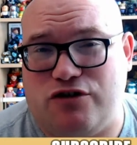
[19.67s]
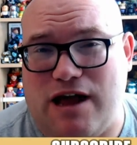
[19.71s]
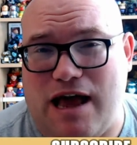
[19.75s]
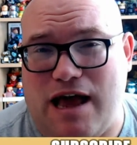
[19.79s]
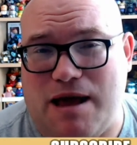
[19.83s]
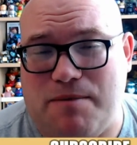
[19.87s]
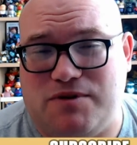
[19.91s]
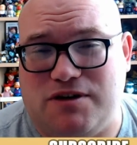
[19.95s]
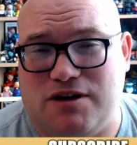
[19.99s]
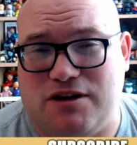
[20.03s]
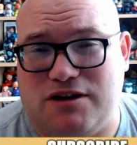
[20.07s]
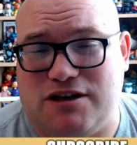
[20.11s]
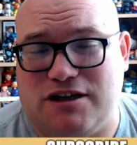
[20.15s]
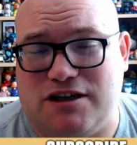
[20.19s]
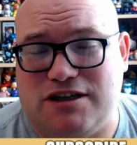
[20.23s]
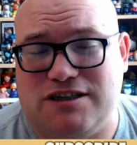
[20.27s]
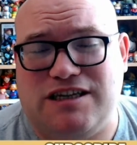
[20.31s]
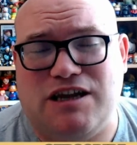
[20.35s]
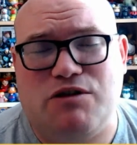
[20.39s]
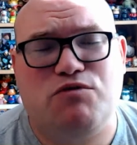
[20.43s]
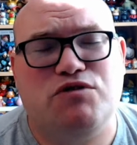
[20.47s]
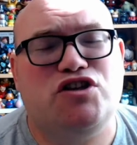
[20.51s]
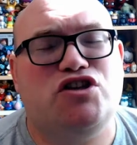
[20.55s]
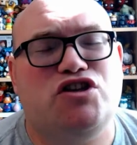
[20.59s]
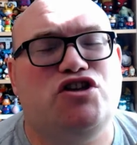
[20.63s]
episodes because there
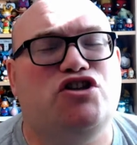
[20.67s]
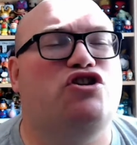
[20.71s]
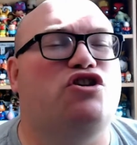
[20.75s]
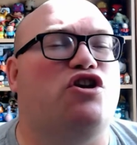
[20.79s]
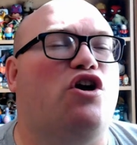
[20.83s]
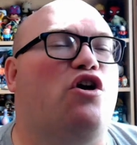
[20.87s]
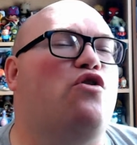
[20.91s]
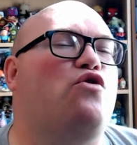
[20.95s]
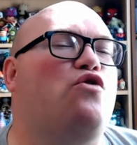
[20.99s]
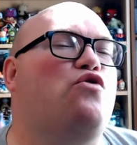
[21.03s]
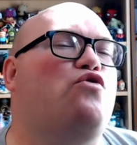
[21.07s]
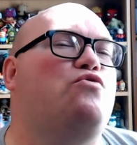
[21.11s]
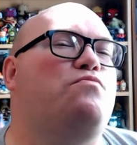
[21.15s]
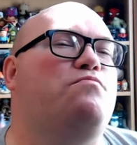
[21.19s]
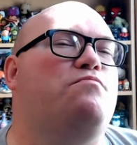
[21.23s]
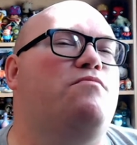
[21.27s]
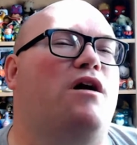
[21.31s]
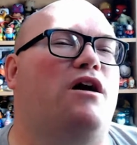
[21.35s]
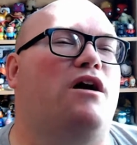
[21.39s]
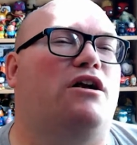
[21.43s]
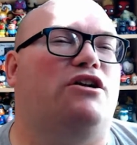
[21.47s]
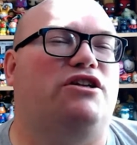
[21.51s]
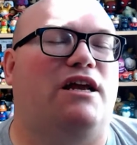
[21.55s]
was so much